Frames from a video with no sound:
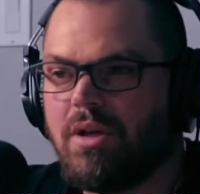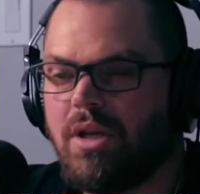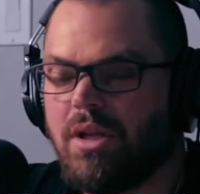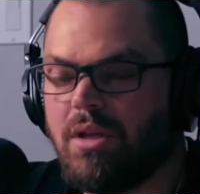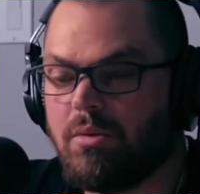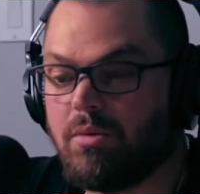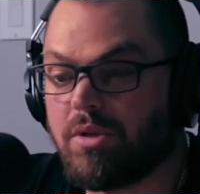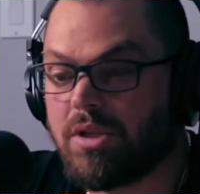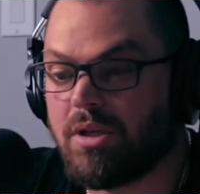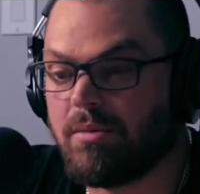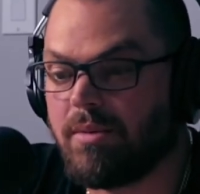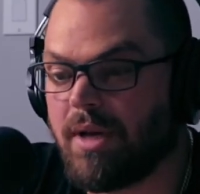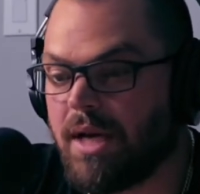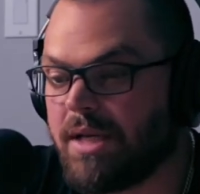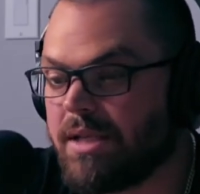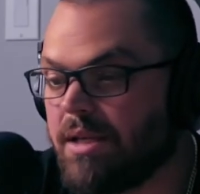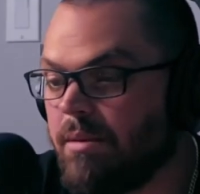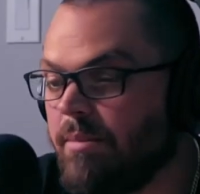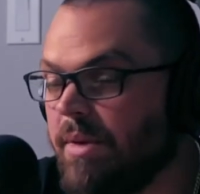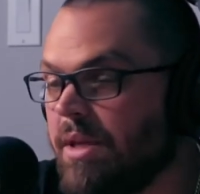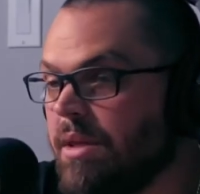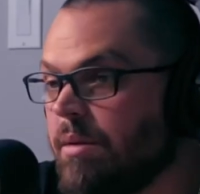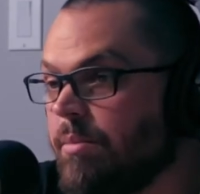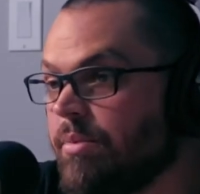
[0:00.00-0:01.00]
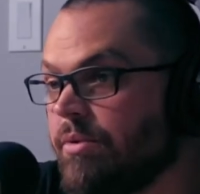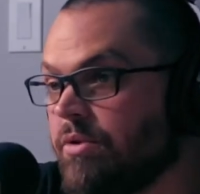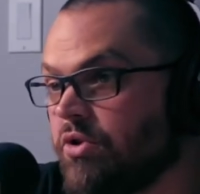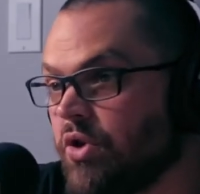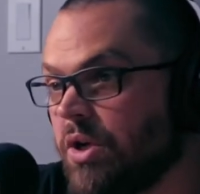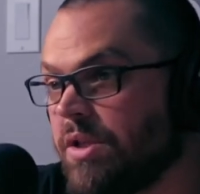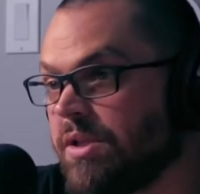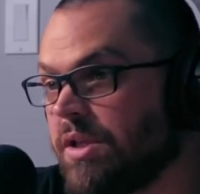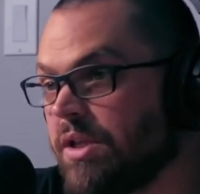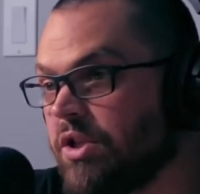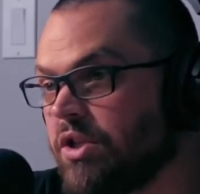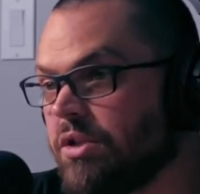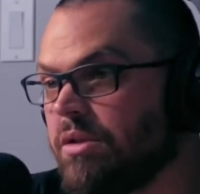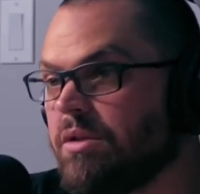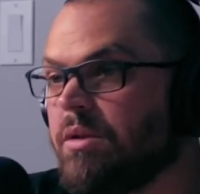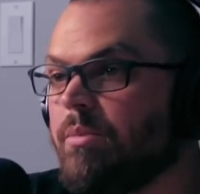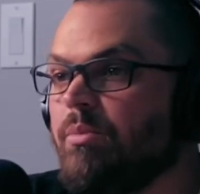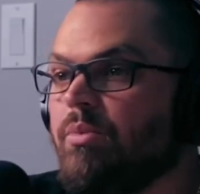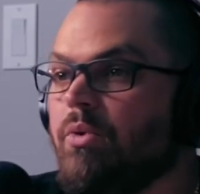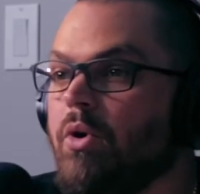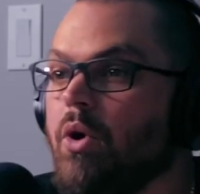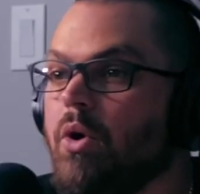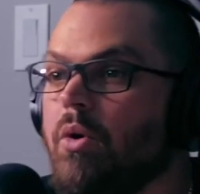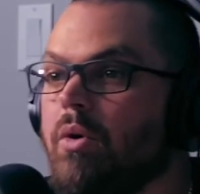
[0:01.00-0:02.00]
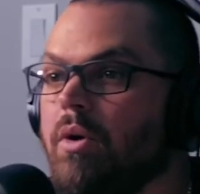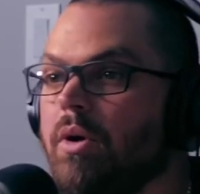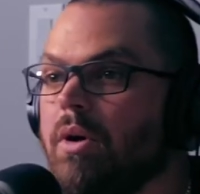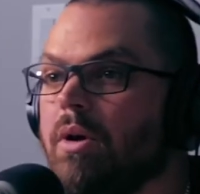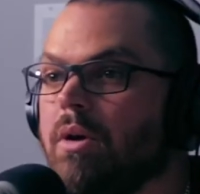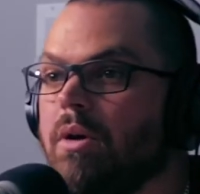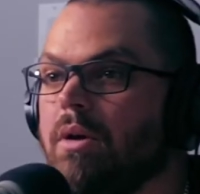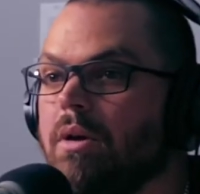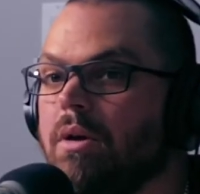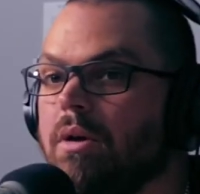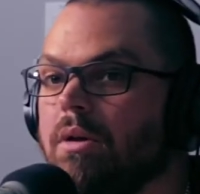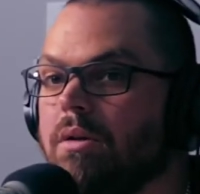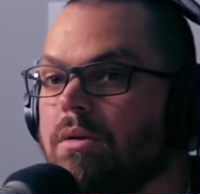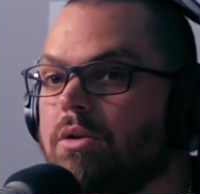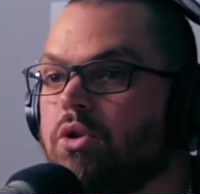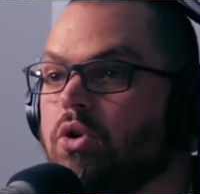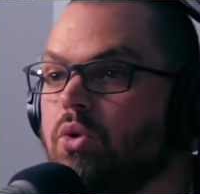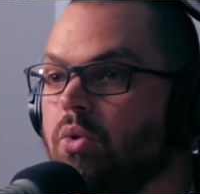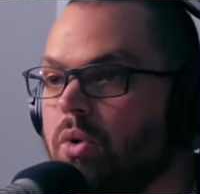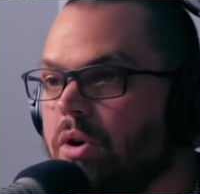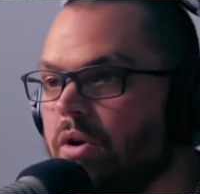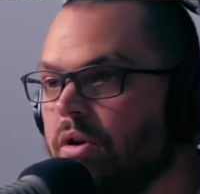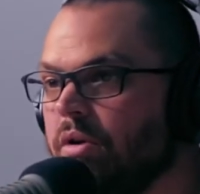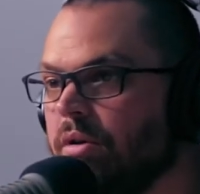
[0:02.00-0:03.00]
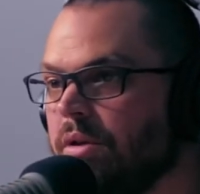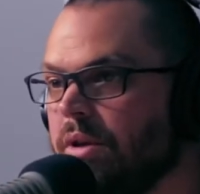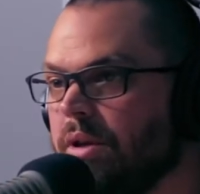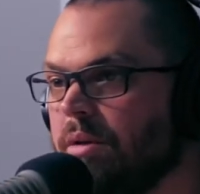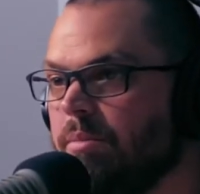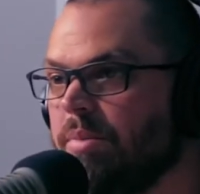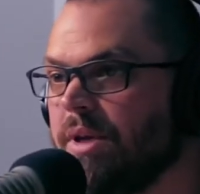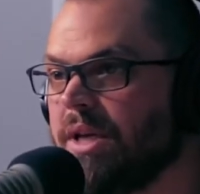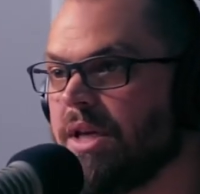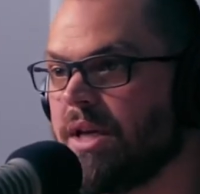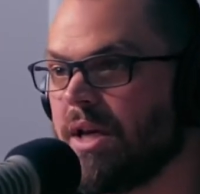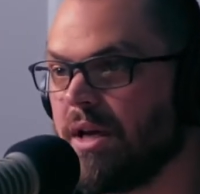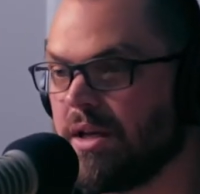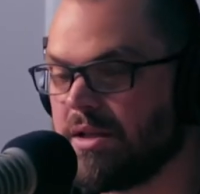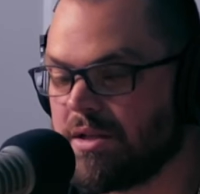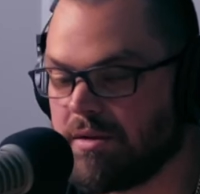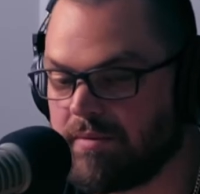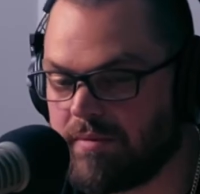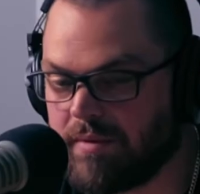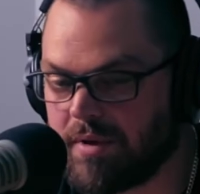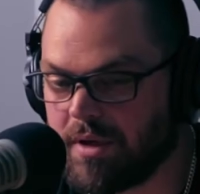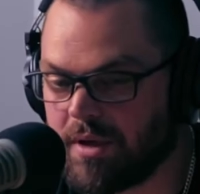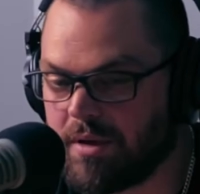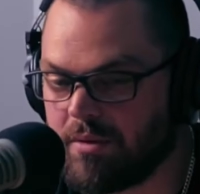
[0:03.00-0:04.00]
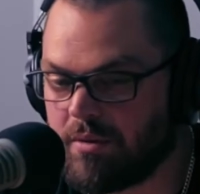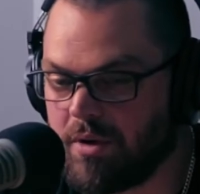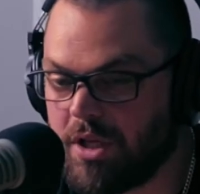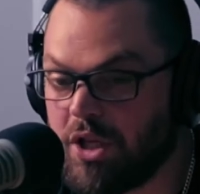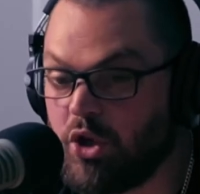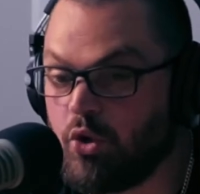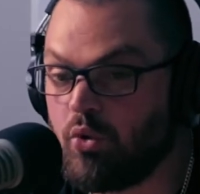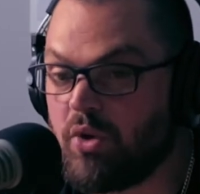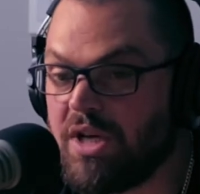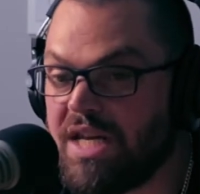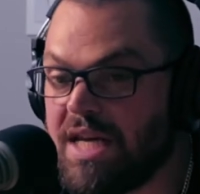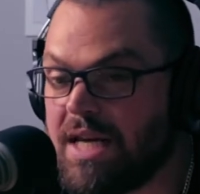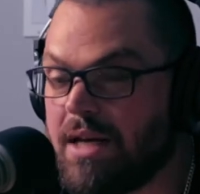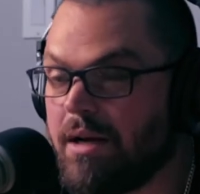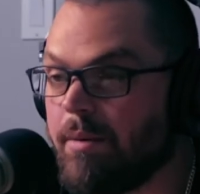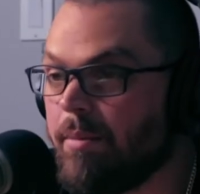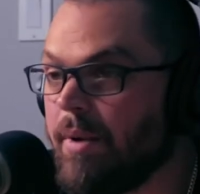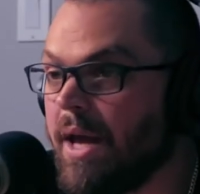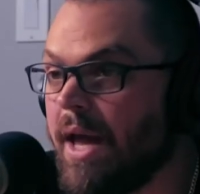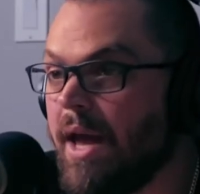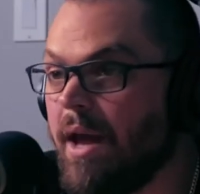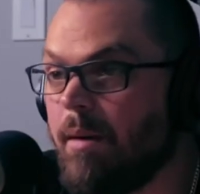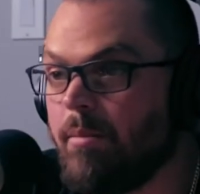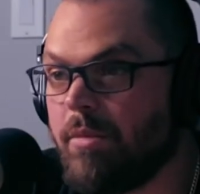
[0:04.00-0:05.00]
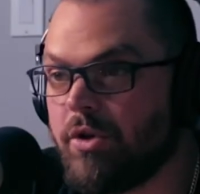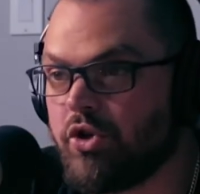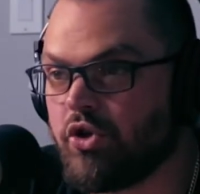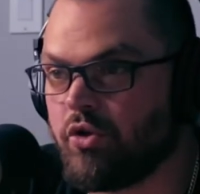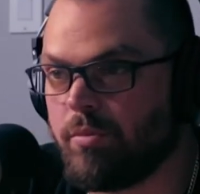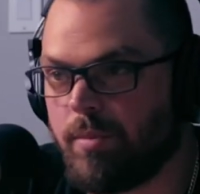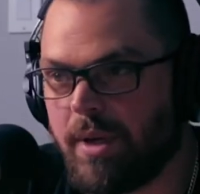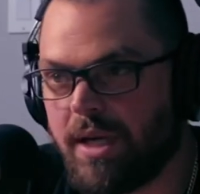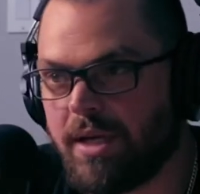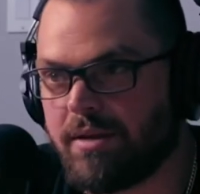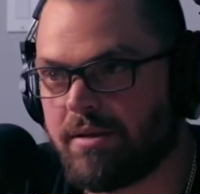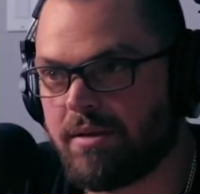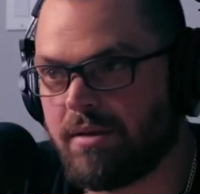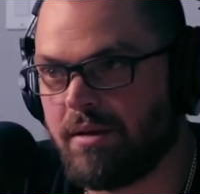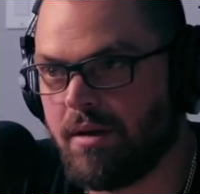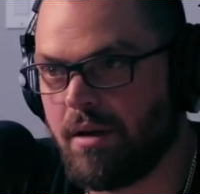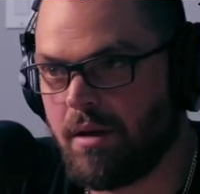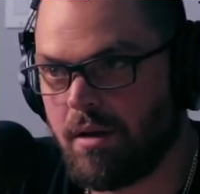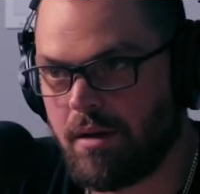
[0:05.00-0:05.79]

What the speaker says: And there were some guys that made the transition to pro too early because of you need an amateur base.